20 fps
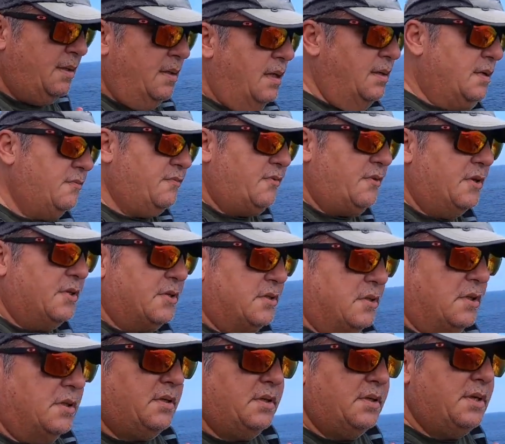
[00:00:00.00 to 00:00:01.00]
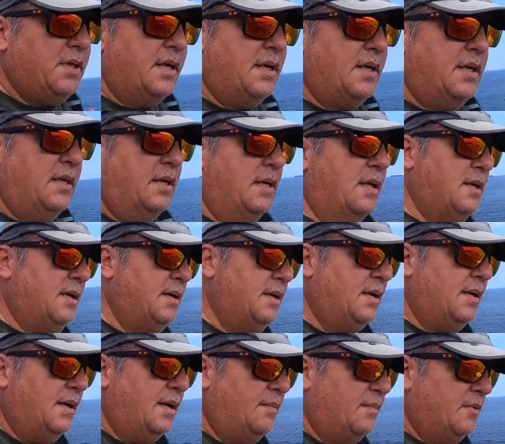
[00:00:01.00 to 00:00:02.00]
and for sure today
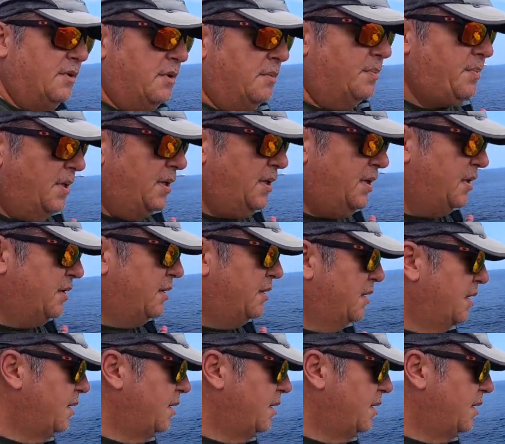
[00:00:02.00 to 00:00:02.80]
I'm not planning